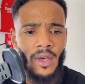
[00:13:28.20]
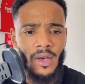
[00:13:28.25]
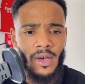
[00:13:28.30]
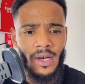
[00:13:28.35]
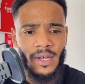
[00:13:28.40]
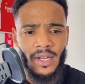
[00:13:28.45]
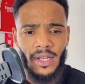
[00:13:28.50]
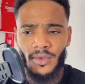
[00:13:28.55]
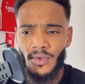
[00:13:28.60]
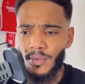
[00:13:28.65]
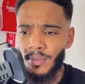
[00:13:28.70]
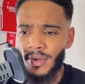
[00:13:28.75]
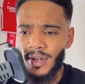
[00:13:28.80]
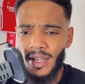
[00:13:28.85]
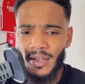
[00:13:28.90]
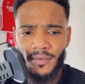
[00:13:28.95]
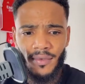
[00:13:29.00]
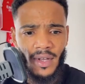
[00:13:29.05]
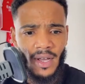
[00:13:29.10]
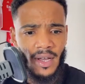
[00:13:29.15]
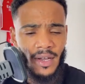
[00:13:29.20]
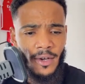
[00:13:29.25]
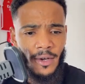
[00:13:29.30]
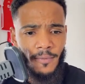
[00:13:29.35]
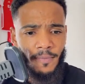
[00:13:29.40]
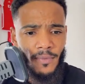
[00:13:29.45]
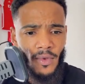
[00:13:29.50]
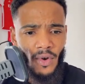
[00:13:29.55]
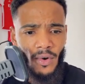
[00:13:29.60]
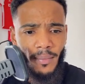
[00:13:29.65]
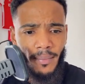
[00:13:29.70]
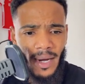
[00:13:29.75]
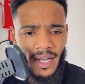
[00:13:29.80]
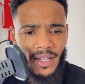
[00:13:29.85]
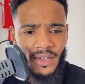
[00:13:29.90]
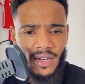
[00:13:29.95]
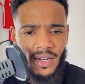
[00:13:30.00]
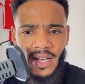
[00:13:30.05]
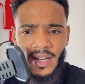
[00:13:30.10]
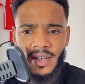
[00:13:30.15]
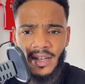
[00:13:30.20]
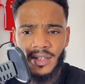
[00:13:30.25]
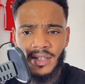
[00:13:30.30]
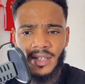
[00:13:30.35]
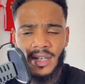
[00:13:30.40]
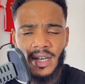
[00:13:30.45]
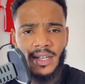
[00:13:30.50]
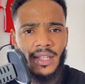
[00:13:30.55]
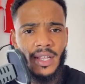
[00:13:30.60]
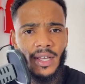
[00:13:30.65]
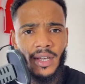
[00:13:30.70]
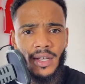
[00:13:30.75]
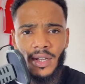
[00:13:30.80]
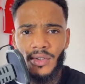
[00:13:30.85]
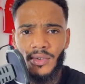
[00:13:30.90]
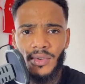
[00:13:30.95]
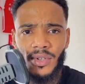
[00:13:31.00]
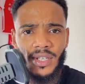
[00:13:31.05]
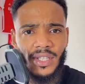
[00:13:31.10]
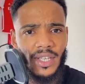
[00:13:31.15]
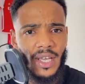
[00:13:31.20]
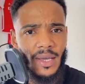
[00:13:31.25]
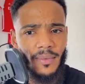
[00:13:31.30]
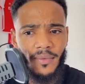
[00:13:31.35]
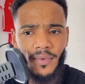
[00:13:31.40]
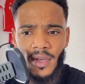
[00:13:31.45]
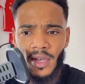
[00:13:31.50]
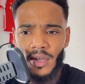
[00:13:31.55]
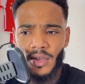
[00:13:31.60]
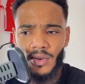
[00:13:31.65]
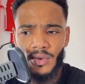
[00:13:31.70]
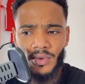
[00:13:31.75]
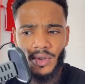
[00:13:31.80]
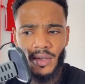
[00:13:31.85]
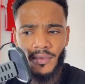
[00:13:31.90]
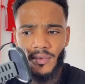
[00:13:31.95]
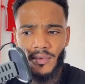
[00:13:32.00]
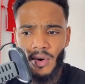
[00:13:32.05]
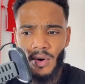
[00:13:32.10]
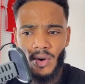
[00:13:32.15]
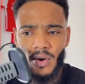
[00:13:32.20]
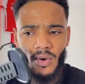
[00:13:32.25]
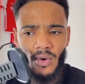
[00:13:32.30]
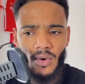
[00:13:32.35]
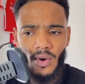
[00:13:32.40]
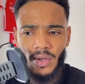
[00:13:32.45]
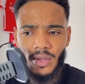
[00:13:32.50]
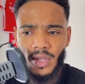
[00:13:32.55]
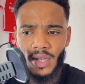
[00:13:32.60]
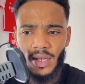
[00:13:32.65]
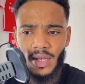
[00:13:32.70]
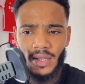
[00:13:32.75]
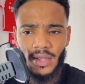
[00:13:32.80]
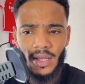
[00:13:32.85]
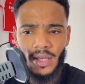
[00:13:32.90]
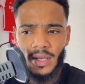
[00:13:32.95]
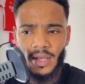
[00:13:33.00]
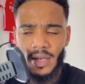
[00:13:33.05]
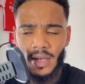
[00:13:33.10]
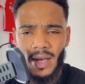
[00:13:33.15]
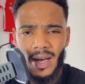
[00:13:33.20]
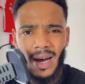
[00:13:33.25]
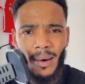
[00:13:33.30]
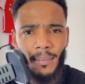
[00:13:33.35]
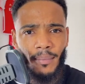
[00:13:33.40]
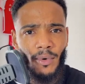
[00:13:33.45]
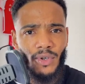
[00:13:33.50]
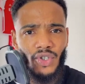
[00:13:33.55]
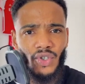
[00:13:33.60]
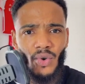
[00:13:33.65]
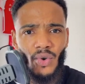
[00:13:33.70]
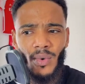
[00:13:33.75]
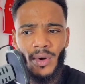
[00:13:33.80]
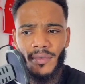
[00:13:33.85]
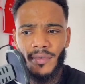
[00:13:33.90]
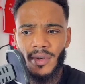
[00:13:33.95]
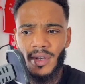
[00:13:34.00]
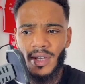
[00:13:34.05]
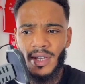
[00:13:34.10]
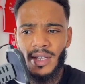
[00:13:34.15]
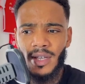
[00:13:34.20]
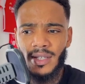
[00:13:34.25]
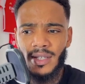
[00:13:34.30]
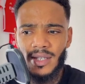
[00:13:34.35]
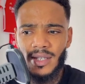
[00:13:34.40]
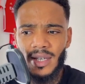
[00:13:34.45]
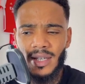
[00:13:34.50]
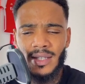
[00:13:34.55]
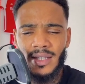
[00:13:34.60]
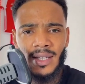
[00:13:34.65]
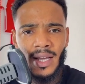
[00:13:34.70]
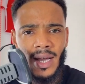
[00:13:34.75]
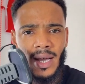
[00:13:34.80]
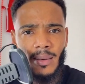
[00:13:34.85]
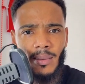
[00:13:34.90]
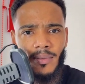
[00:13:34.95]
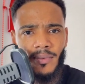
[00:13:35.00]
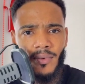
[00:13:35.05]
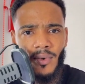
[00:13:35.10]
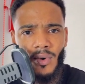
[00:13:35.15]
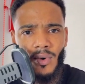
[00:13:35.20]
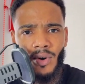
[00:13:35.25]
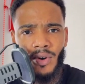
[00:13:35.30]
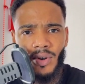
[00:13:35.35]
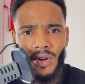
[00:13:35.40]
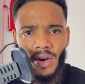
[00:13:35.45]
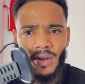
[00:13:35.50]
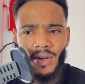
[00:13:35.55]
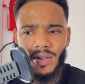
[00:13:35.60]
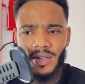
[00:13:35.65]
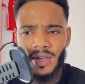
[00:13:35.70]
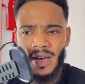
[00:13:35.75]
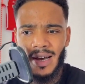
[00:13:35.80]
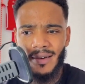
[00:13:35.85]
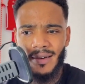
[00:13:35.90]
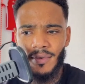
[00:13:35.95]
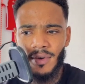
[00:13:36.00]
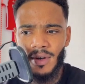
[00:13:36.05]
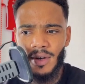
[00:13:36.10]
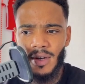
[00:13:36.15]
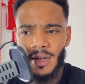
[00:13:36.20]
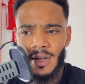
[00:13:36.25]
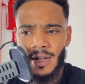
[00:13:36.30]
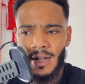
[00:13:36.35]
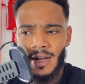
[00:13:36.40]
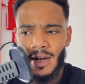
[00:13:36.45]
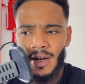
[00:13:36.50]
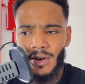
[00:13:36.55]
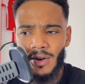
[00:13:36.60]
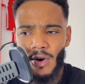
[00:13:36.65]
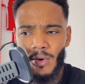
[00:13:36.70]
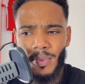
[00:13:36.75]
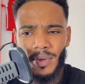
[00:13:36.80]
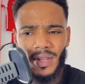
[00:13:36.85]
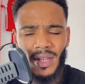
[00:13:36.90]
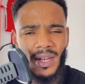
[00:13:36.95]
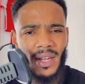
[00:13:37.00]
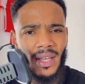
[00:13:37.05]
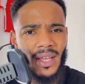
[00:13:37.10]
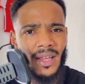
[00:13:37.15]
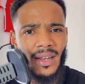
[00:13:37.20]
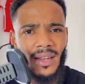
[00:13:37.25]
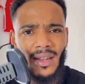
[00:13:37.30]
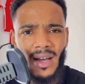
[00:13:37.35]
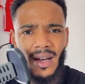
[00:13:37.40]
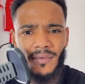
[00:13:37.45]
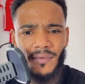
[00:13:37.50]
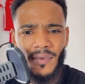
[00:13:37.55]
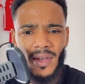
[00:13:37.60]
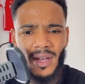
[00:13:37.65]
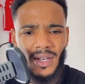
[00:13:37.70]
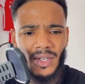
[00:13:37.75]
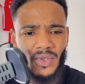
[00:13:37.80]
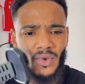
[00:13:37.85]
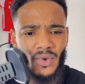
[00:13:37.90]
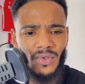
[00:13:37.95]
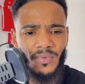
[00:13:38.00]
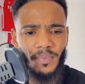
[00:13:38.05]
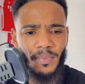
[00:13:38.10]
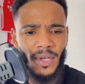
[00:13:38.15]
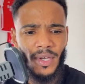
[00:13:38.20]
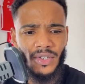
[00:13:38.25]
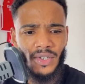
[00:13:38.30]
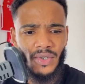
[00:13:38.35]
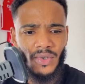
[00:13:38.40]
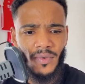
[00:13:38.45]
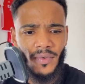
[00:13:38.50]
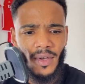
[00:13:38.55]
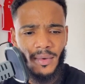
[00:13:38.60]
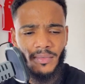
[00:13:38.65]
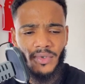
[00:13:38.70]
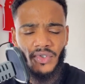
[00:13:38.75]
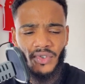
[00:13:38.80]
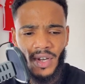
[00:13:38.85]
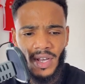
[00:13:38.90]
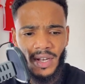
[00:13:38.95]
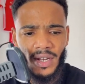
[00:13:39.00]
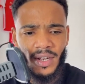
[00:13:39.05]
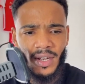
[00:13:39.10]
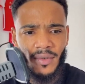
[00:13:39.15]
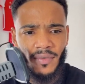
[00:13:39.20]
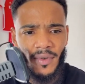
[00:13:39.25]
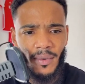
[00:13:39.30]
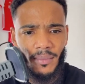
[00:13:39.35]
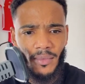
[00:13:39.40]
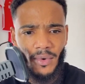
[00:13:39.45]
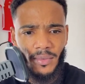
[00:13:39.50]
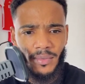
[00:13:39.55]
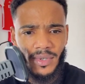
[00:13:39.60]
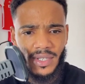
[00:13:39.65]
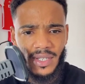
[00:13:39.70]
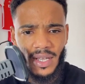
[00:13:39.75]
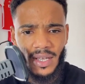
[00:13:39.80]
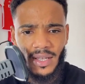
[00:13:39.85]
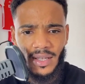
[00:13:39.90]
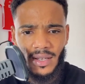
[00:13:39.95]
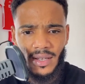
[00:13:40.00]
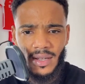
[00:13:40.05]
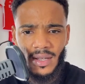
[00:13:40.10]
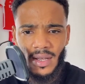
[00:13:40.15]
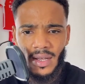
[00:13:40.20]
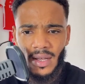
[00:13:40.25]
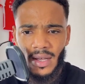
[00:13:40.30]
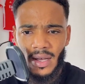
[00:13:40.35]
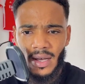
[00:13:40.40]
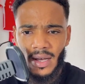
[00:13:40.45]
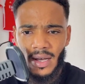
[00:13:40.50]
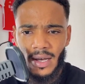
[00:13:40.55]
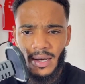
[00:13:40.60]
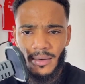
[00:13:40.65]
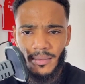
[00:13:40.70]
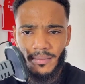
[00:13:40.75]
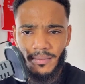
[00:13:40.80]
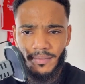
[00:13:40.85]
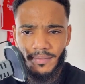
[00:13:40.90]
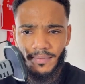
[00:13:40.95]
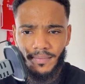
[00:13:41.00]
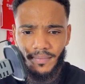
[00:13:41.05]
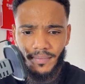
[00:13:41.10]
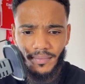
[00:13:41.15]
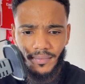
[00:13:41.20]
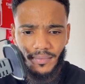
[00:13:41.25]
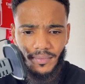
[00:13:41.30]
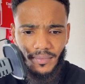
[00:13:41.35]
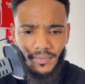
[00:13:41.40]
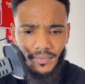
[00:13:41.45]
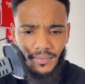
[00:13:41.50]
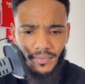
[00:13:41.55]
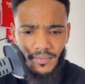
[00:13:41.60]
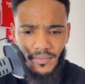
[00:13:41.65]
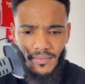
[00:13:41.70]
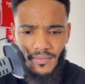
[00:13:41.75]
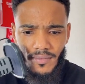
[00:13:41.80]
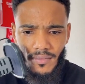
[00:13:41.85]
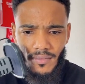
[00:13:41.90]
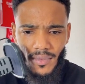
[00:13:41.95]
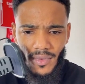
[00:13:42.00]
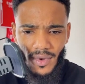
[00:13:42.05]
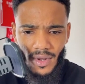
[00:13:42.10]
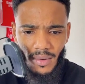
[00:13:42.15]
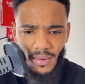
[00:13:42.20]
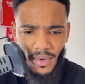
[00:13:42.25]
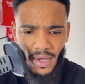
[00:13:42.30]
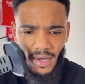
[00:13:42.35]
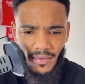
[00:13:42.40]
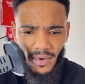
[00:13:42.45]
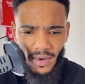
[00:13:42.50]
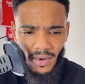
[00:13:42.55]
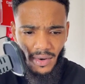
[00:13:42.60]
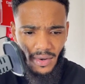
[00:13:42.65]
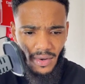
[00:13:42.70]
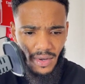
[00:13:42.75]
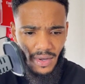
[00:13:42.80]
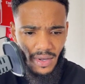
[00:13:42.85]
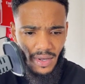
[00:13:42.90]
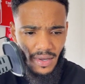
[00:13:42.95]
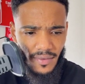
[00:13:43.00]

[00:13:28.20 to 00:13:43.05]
and I do believe that on Man United side they're going to do the same thing. They've got they. I'm not sure whether it's in time for Onana to have a goal, but then again, I think I saw pictures of him training, if I'm not mistaken. Let me have a look.